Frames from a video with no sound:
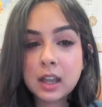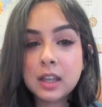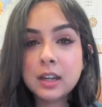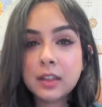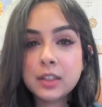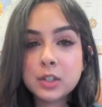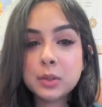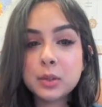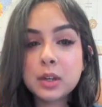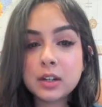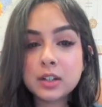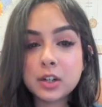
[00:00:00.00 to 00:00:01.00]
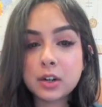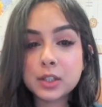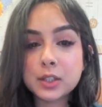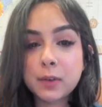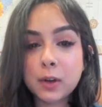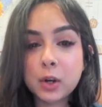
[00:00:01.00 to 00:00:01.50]
Another two
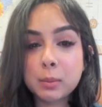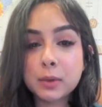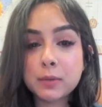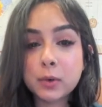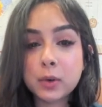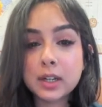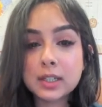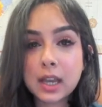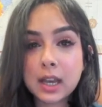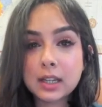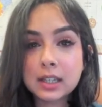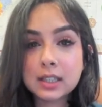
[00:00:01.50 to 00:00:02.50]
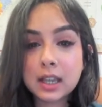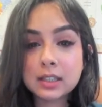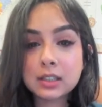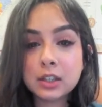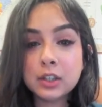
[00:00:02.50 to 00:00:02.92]
gunshots follow before an attacker says,